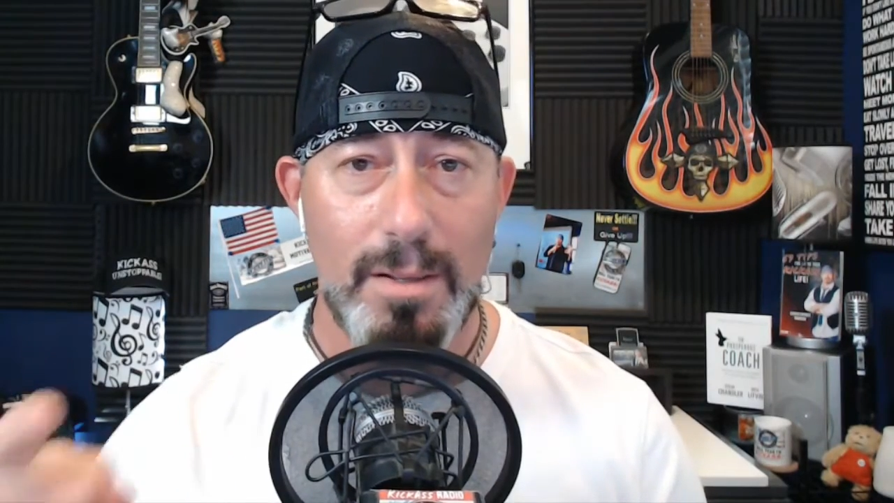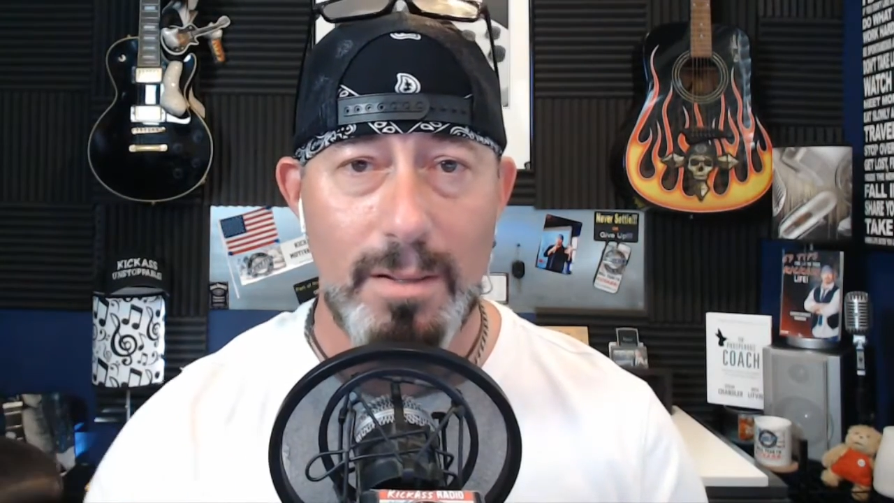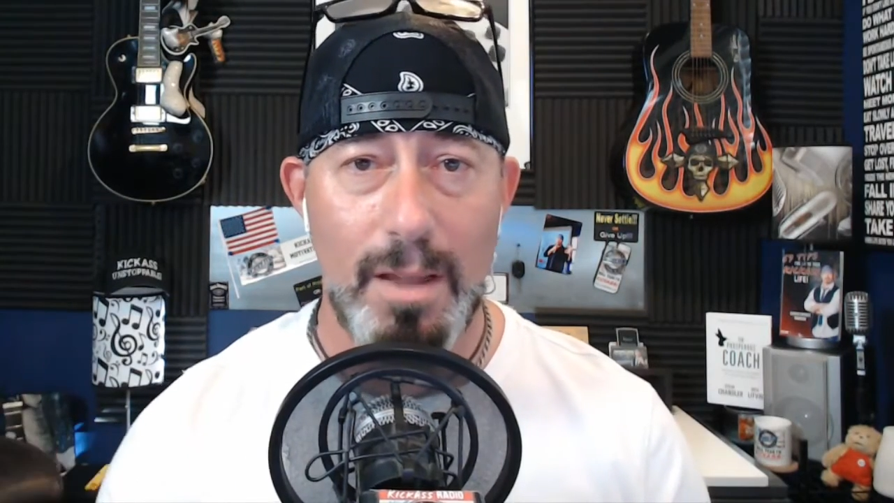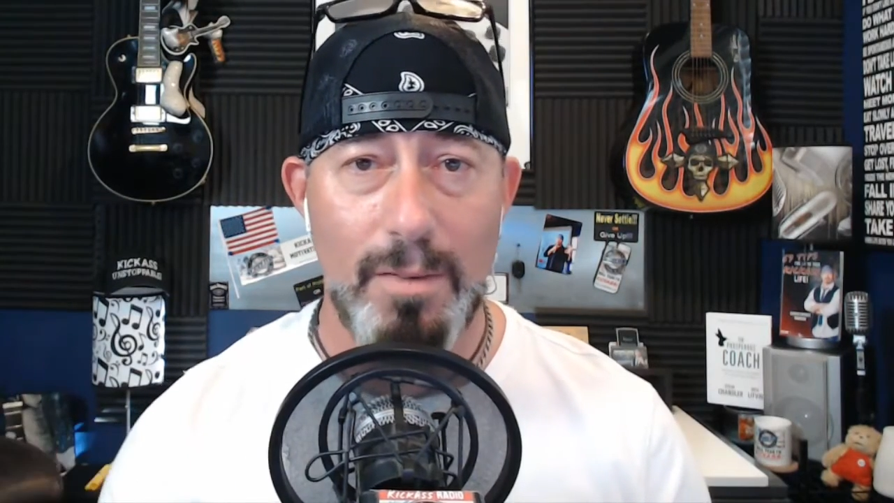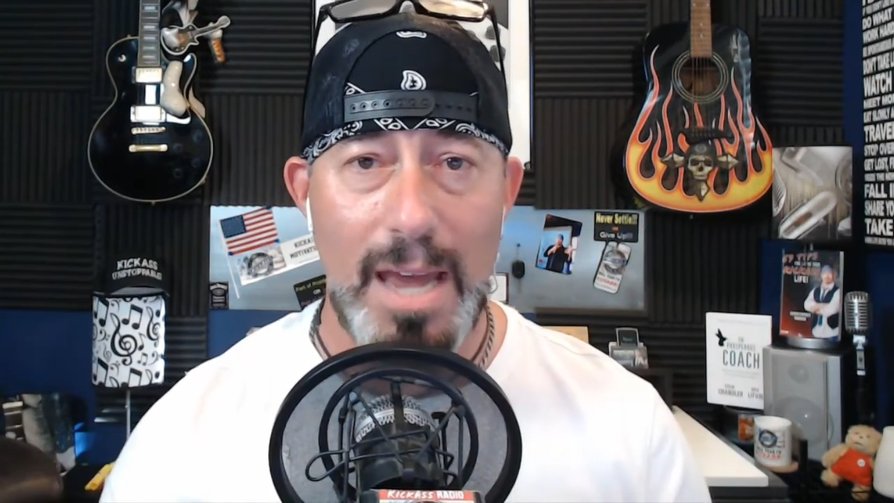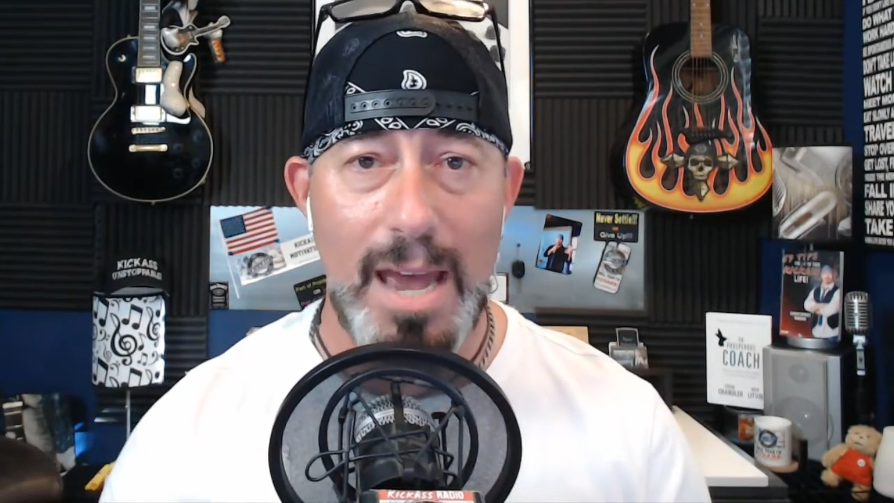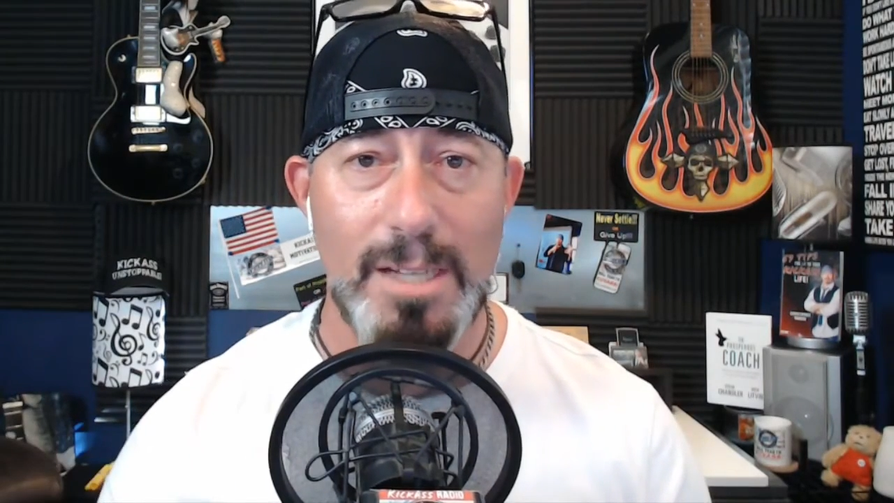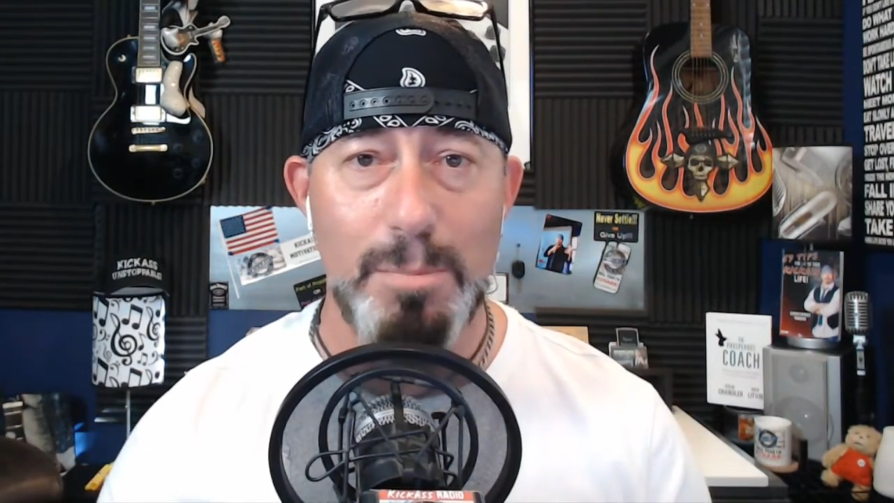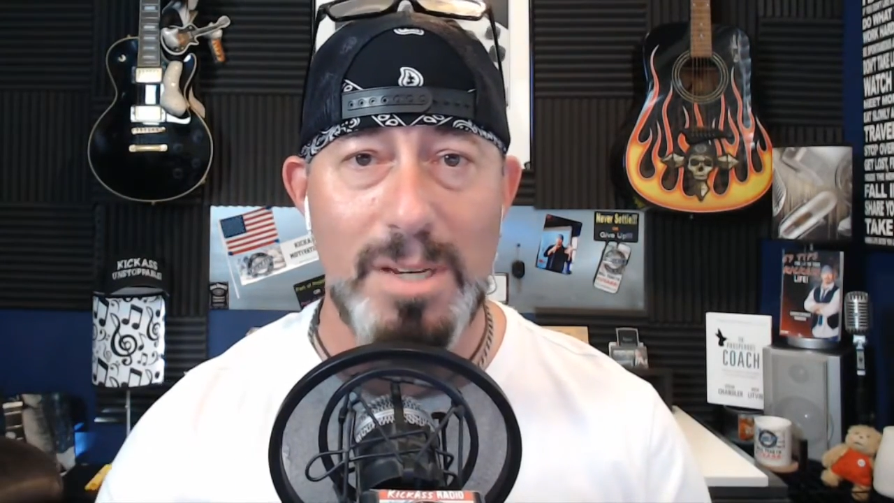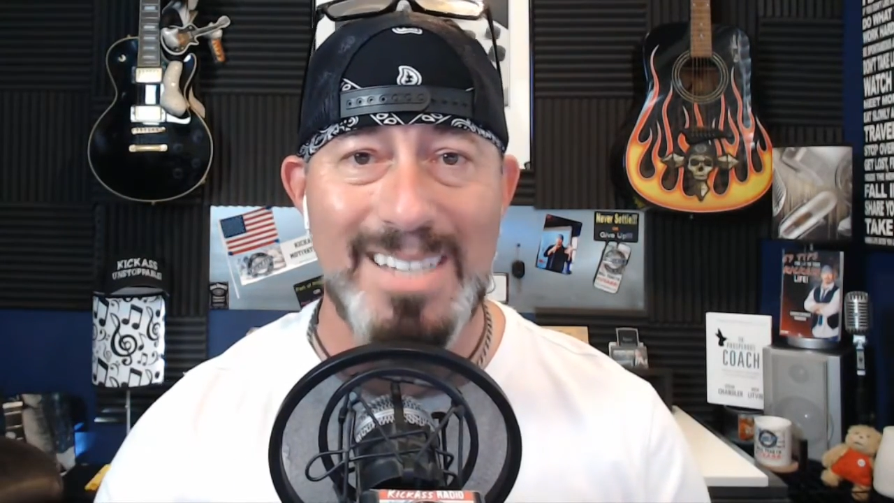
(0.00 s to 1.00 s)
Love you guys.
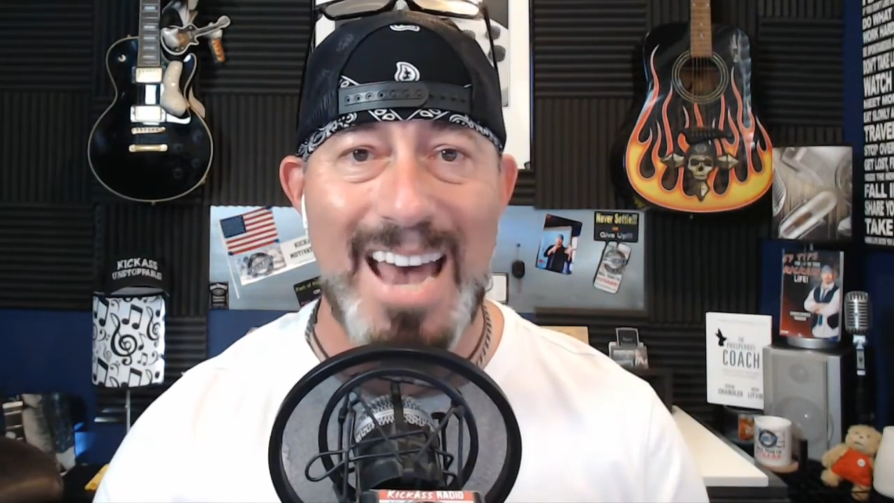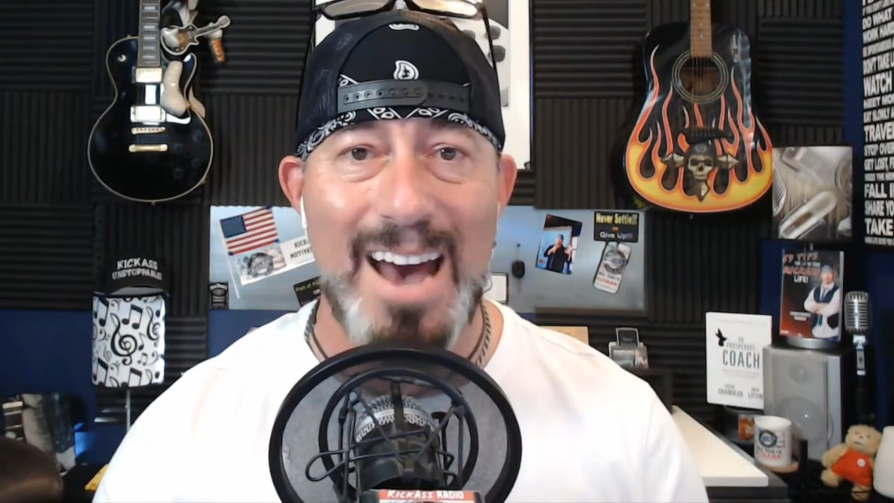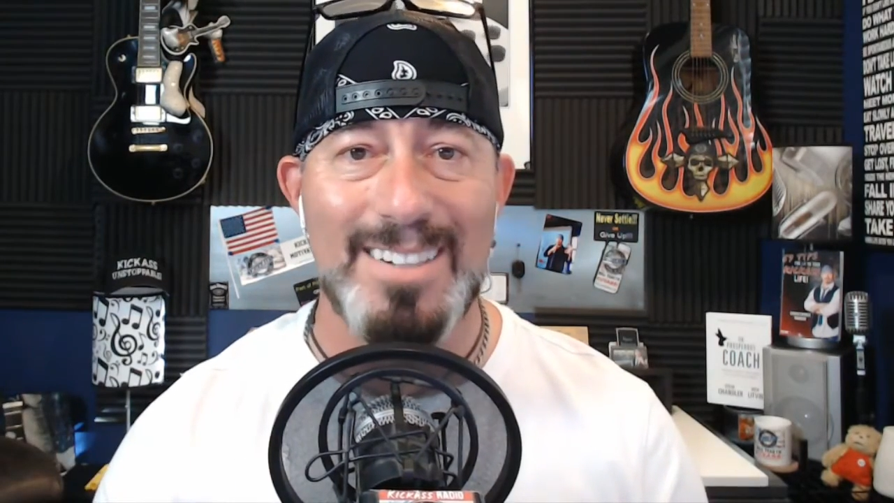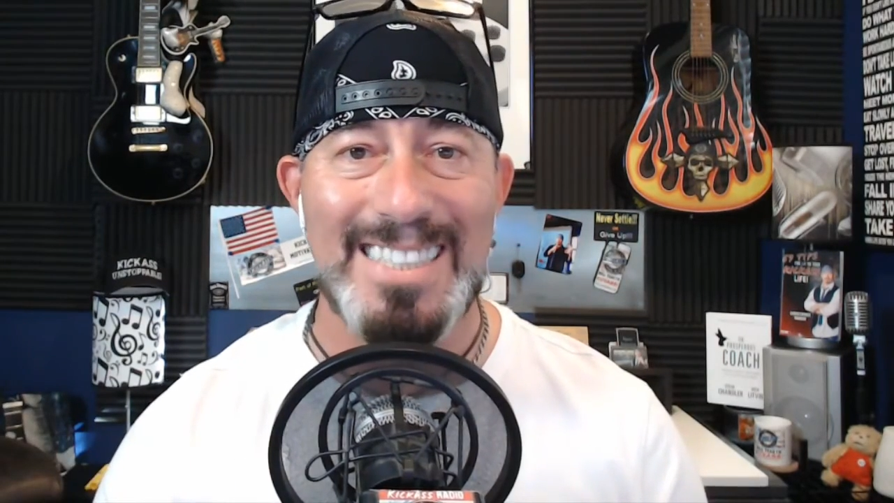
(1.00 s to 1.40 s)
Peace out.